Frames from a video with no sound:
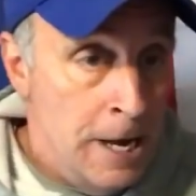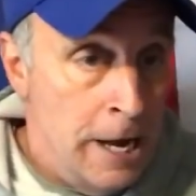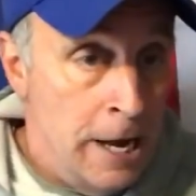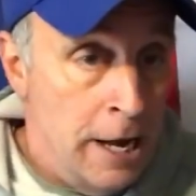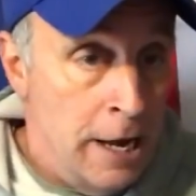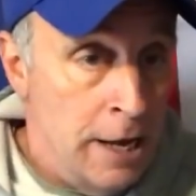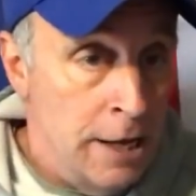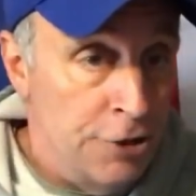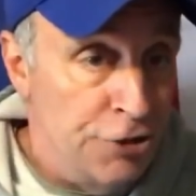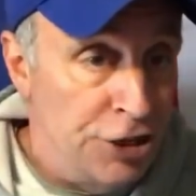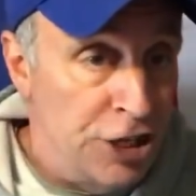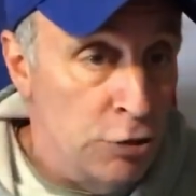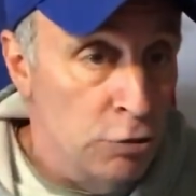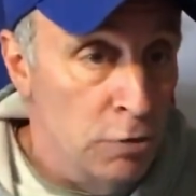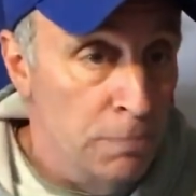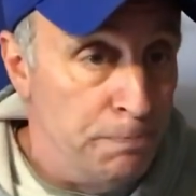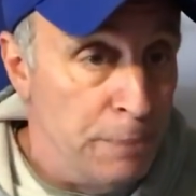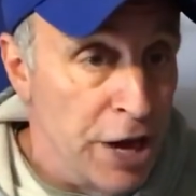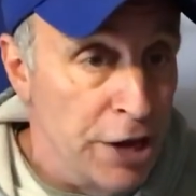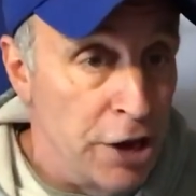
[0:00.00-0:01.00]
And she
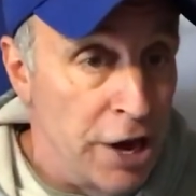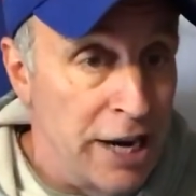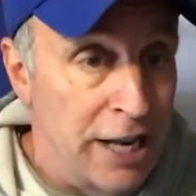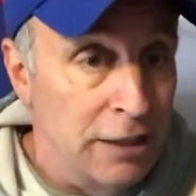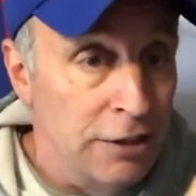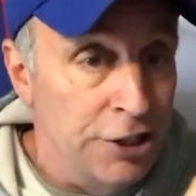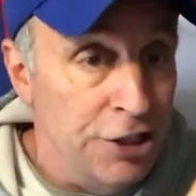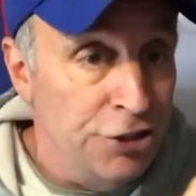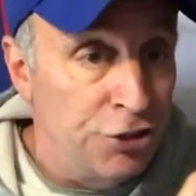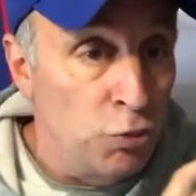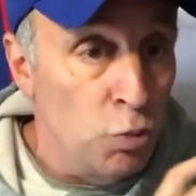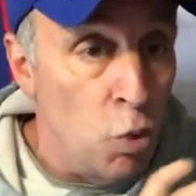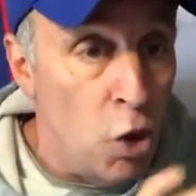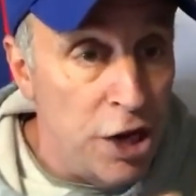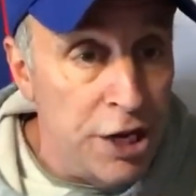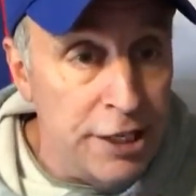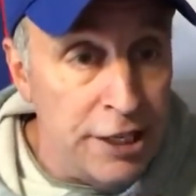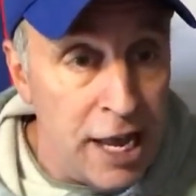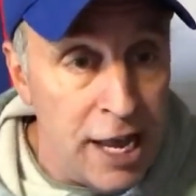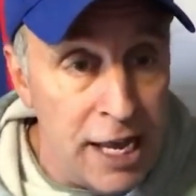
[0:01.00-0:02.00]
will bet on at least
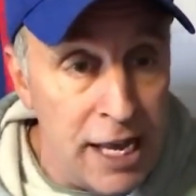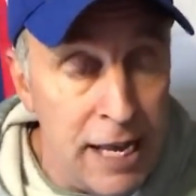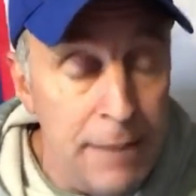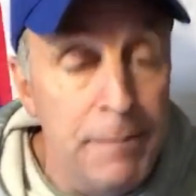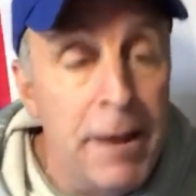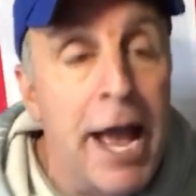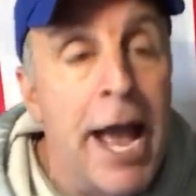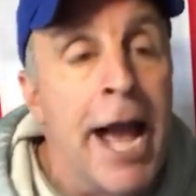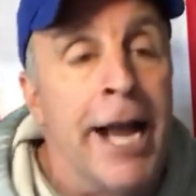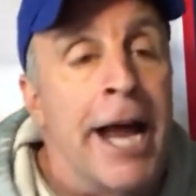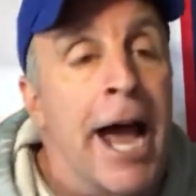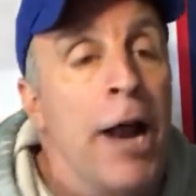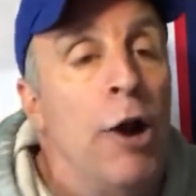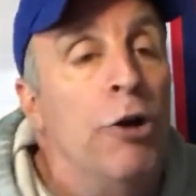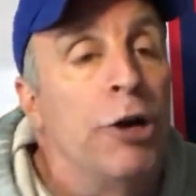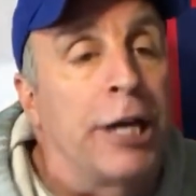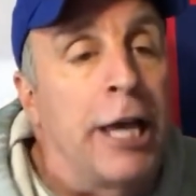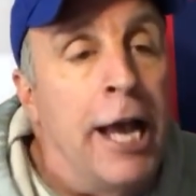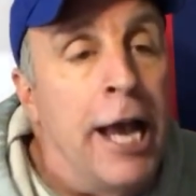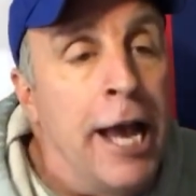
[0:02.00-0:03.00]
one game, and I
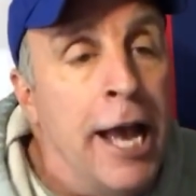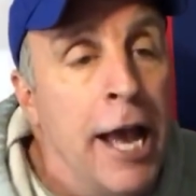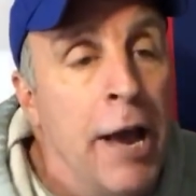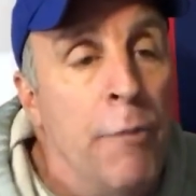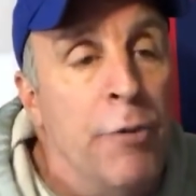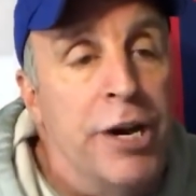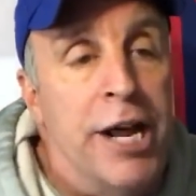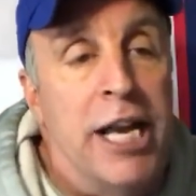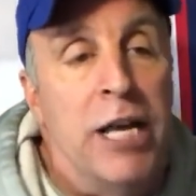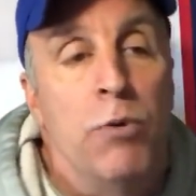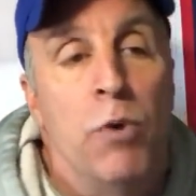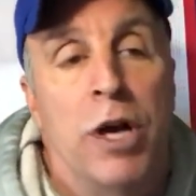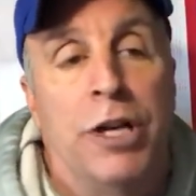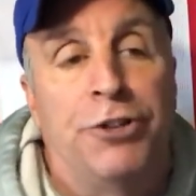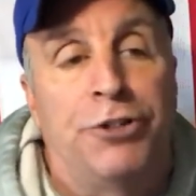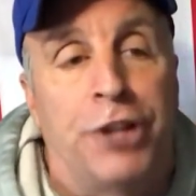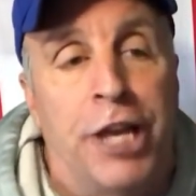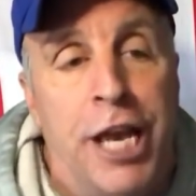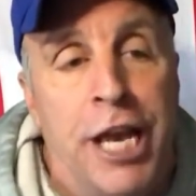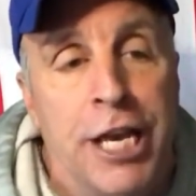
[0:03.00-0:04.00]
don't care what
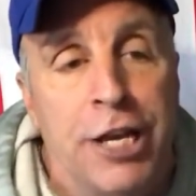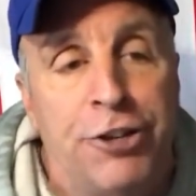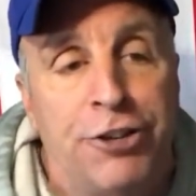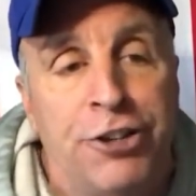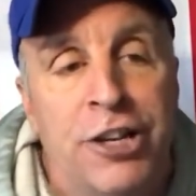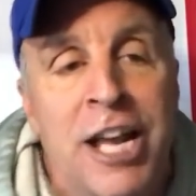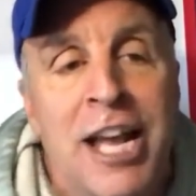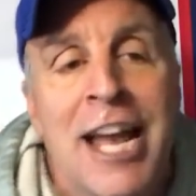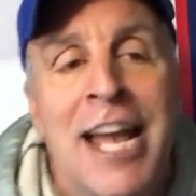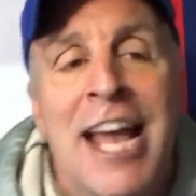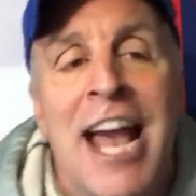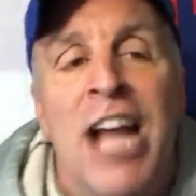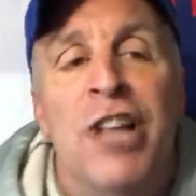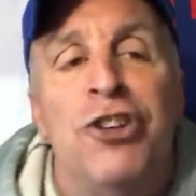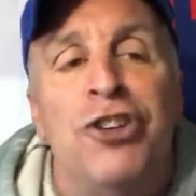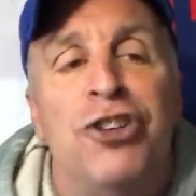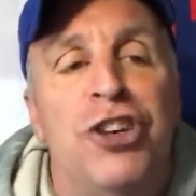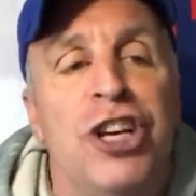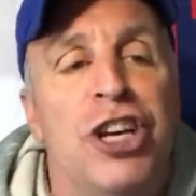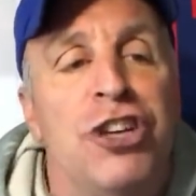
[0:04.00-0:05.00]
anyone thinks.
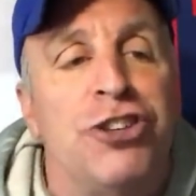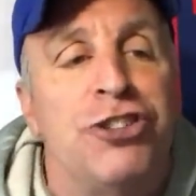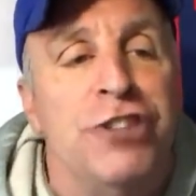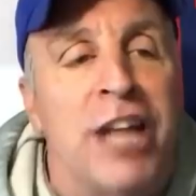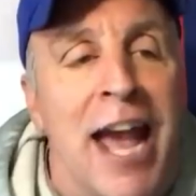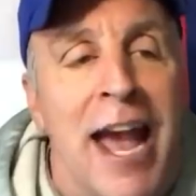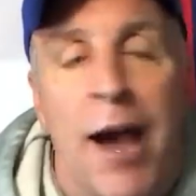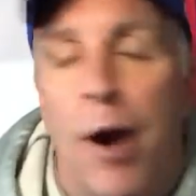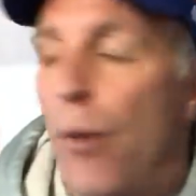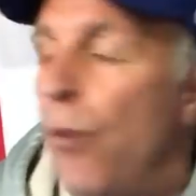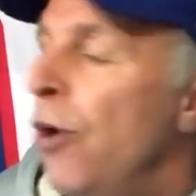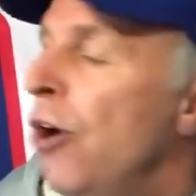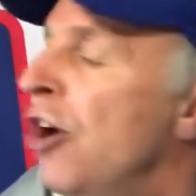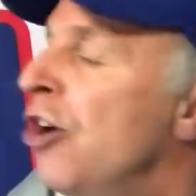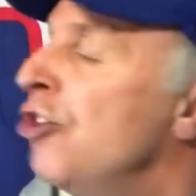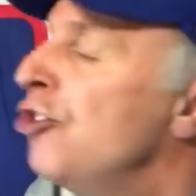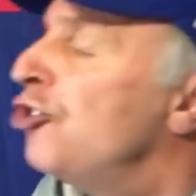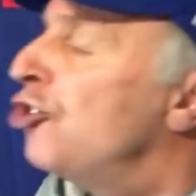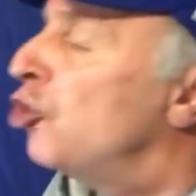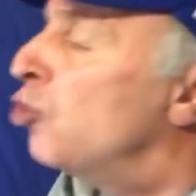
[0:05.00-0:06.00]
And she is now
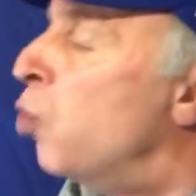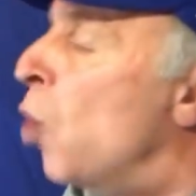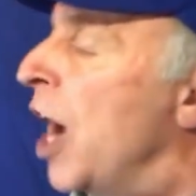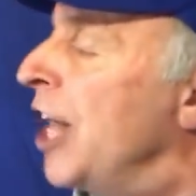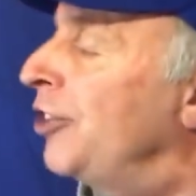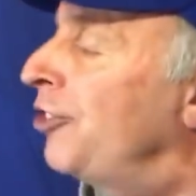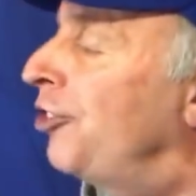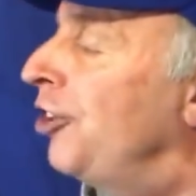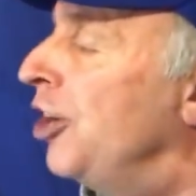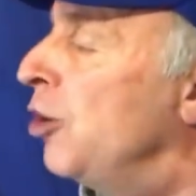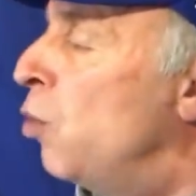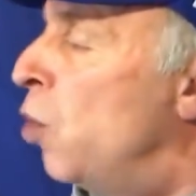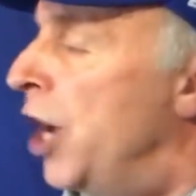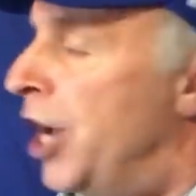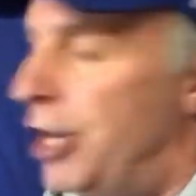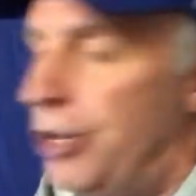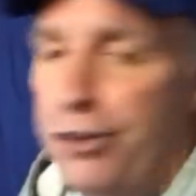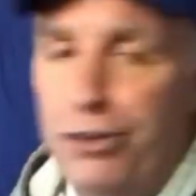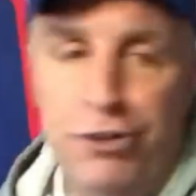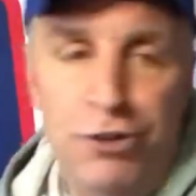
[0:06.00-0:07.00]
20
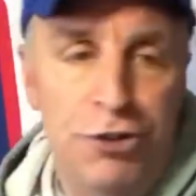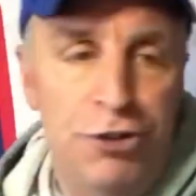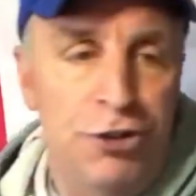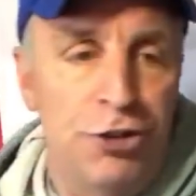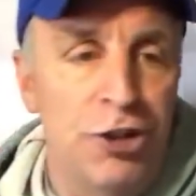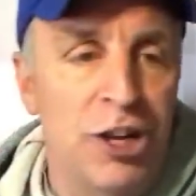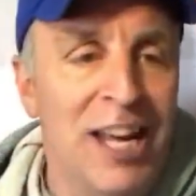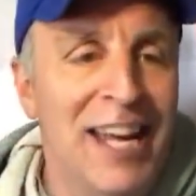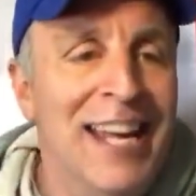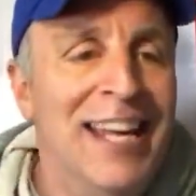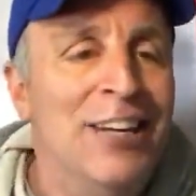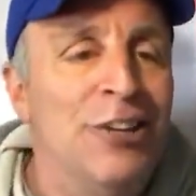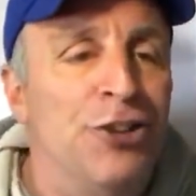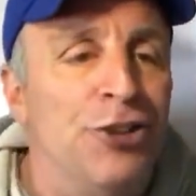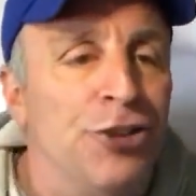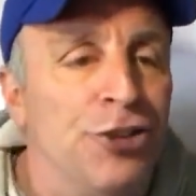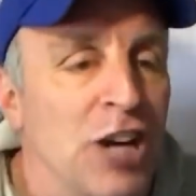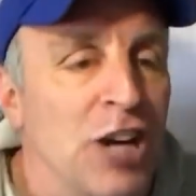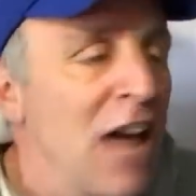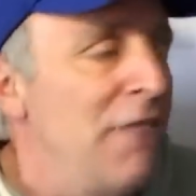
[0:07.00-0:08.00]
wins,
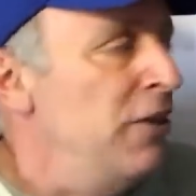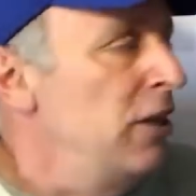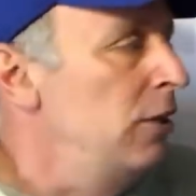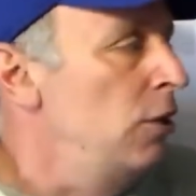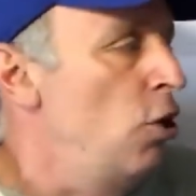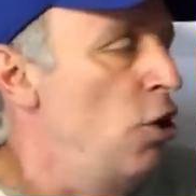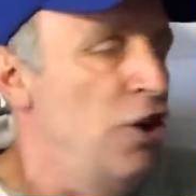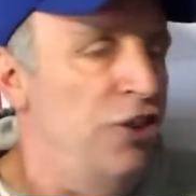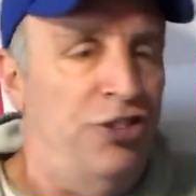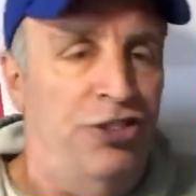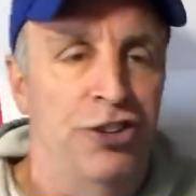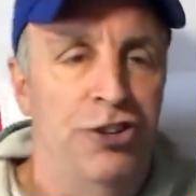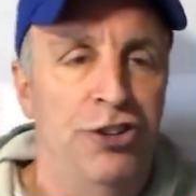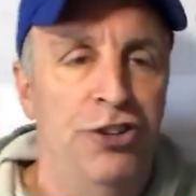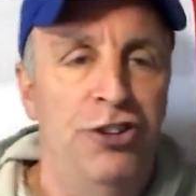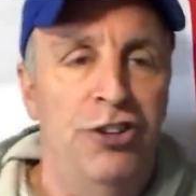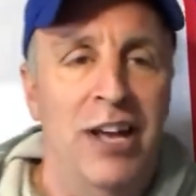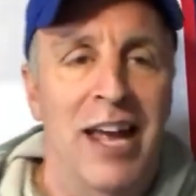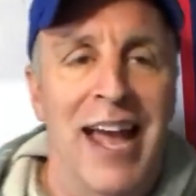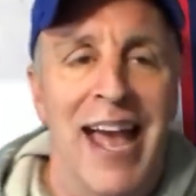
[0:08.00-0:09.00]
7
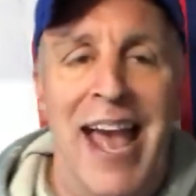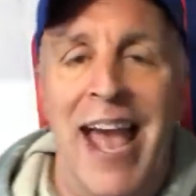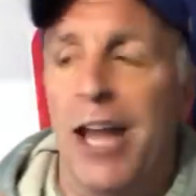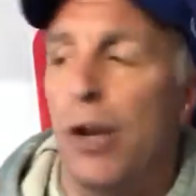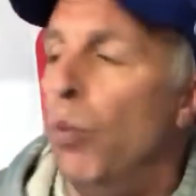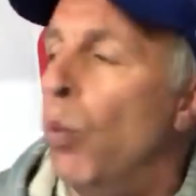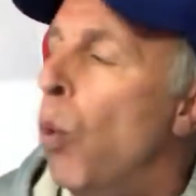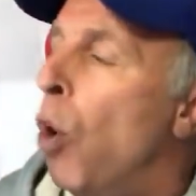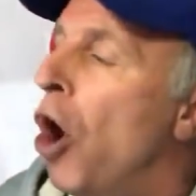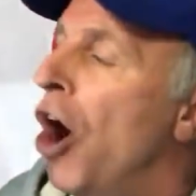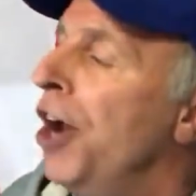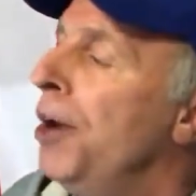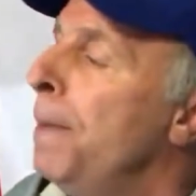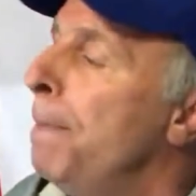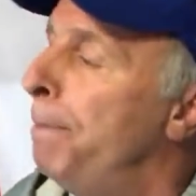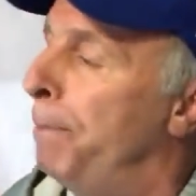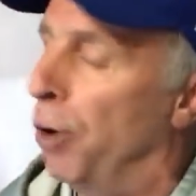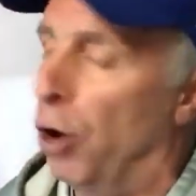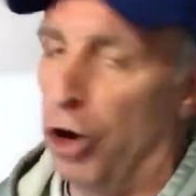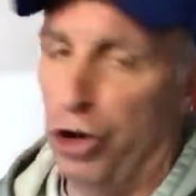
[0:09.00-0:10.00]
losses, and
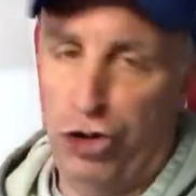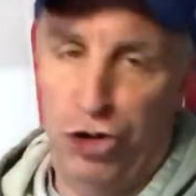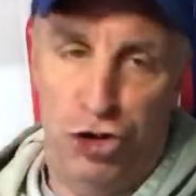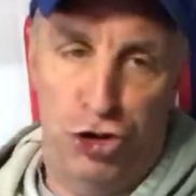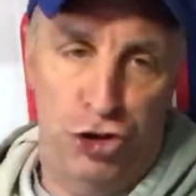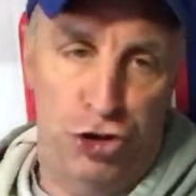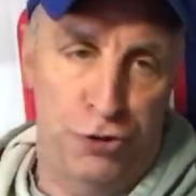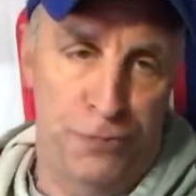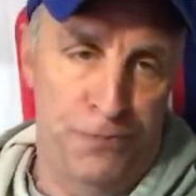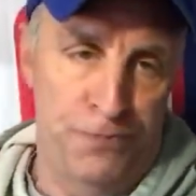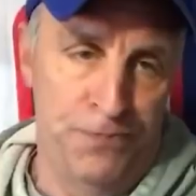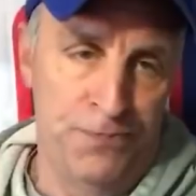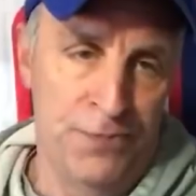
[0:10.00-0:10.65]
1 push.